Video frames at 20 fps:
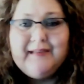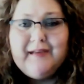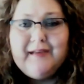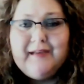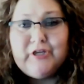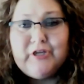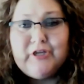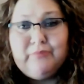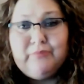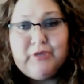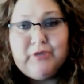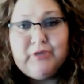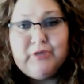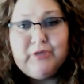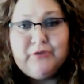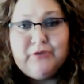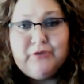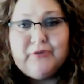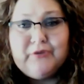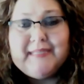a
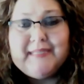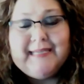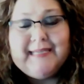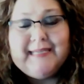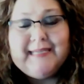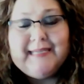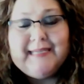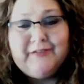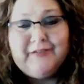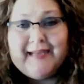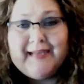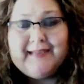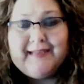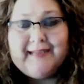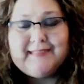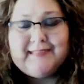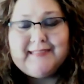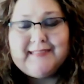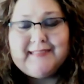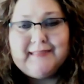computer or the
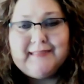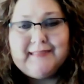internet.